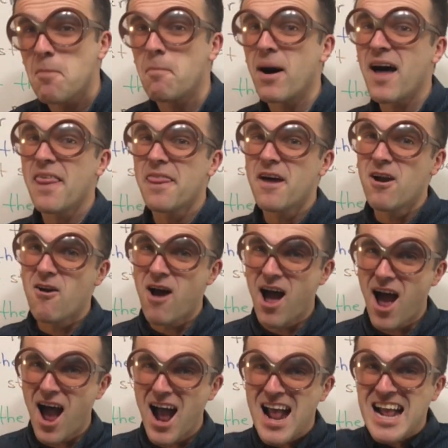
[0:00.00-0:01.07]
But there
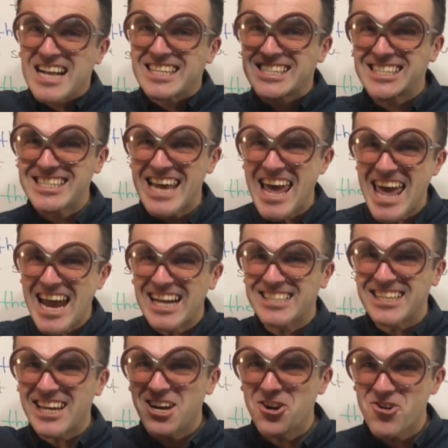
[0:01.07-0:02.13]
are
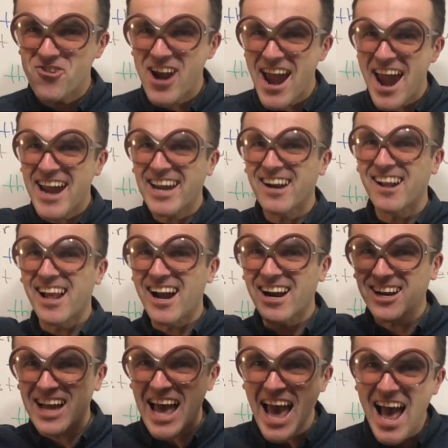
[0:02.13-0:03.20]
6
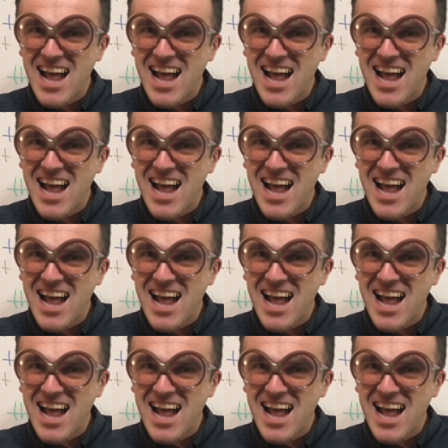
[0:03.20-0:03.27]
irregular